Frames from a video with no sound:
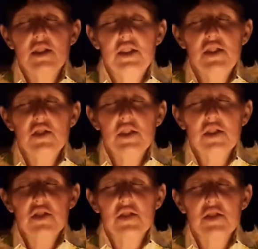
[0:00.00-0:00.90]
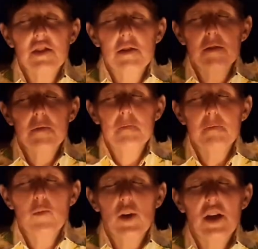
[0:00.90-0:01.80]
Jesus,
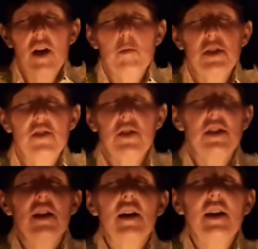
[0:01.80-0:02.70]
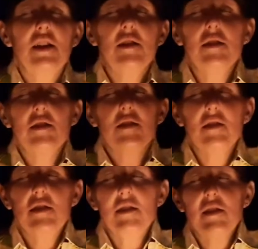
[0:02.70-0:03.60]
we come to you tonight,
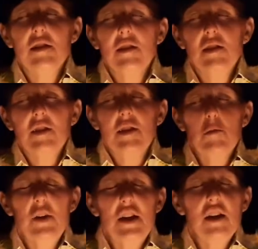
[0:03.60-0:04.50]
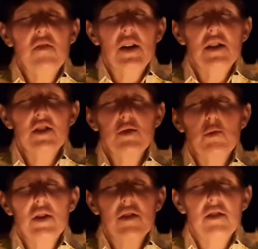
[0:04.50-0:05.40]
many of us
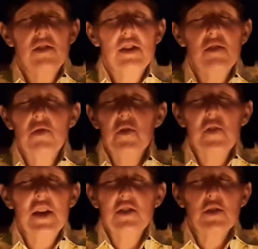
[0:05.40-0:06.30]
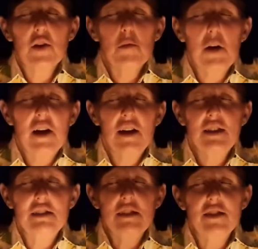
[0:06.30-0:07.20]
with different things on our
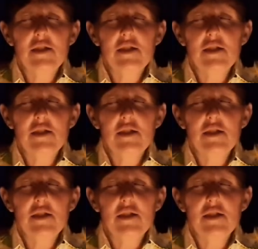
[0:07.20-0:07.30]
mind,